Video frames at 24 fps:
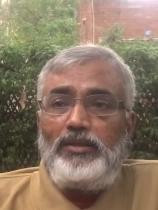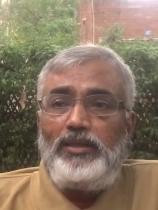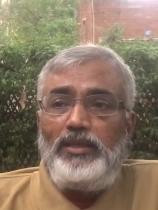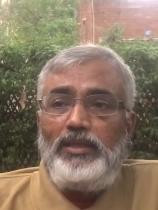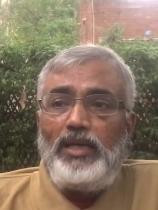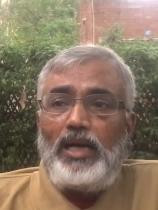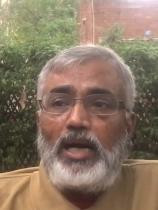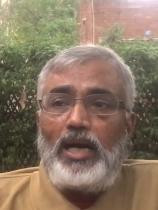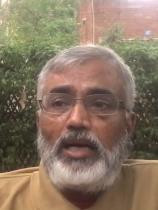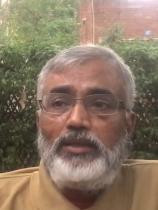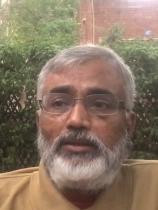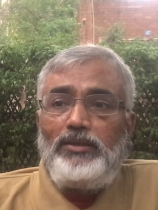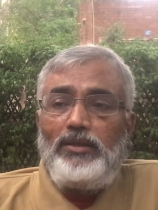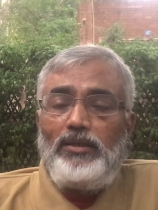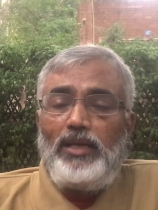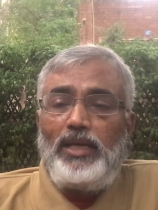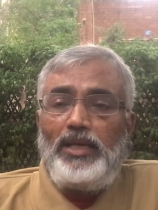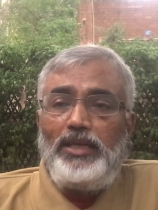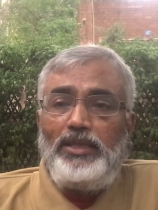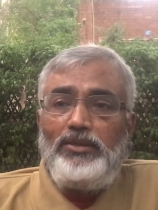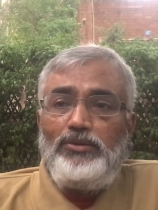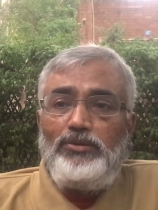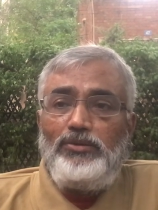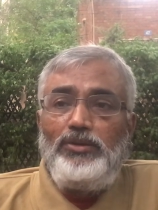the
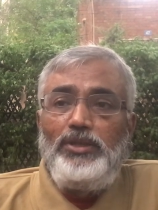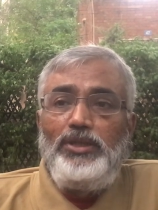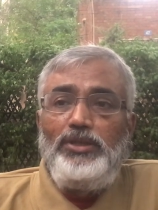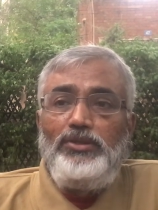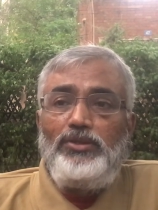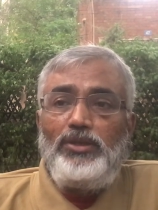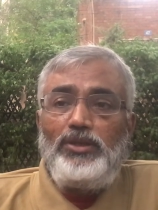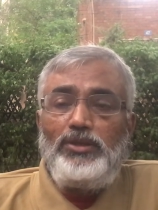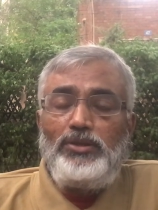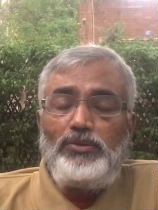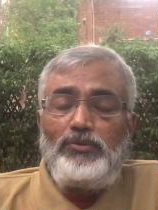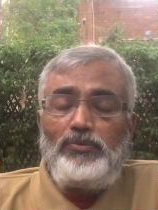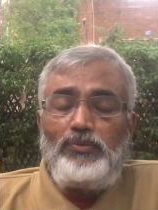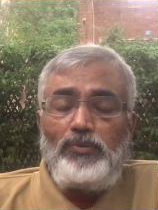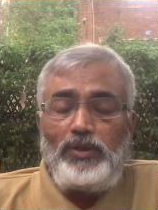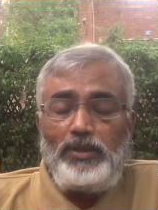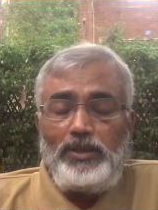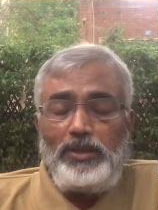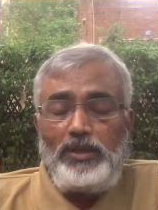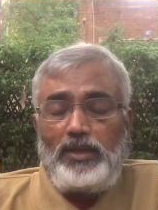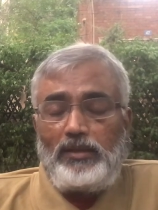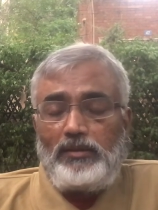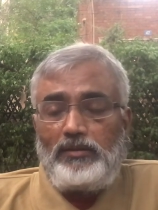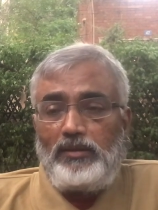underlying reasons for the
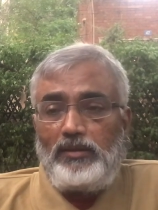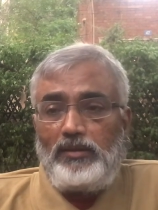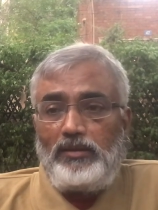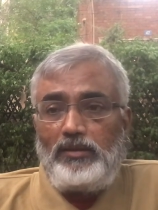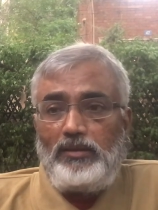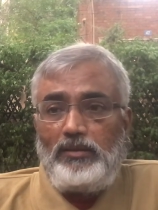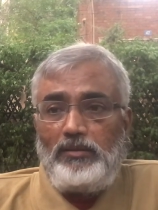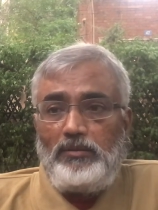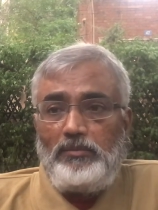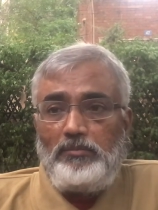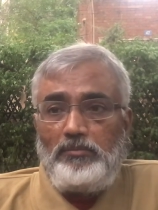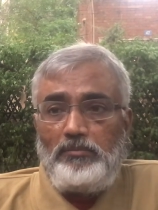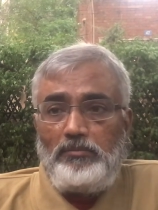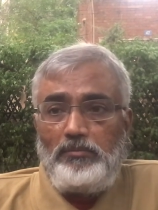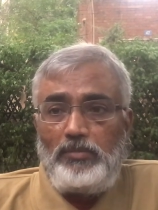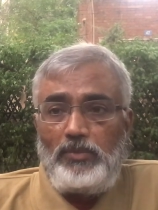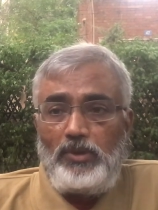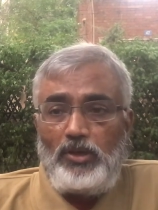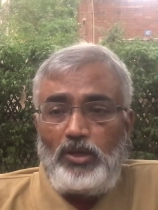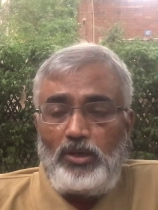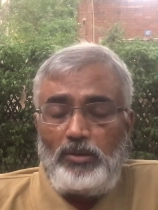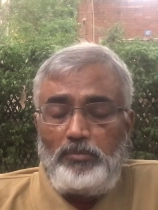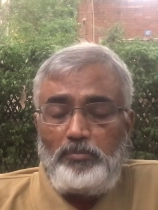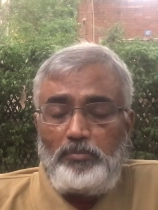present
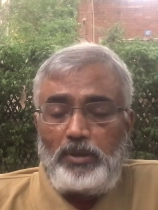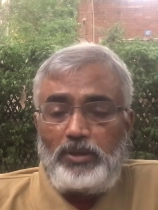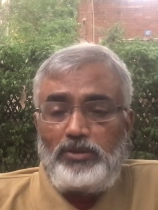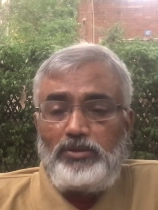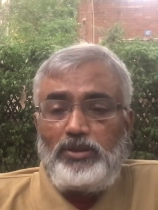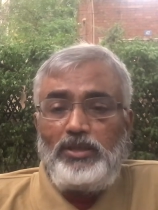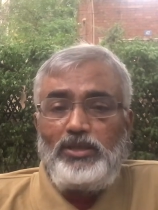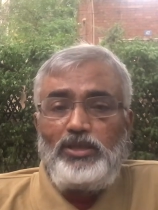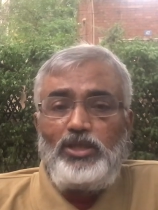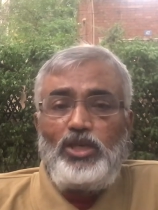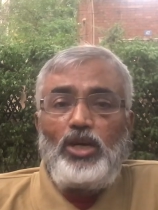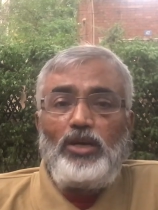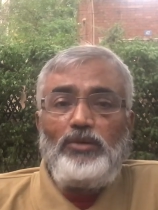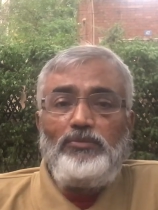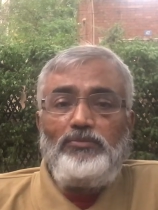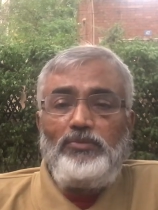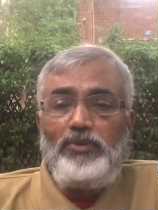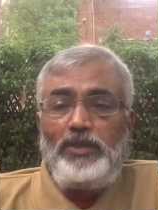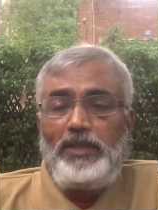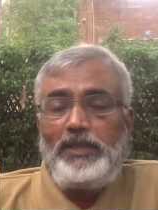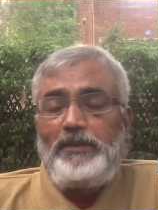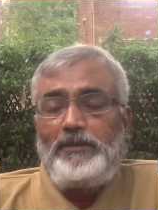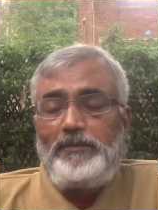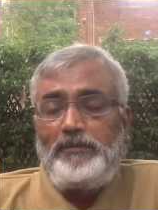
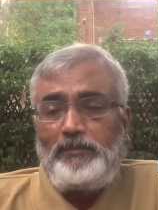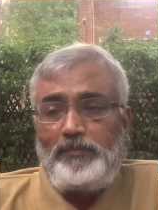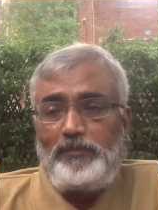conflict.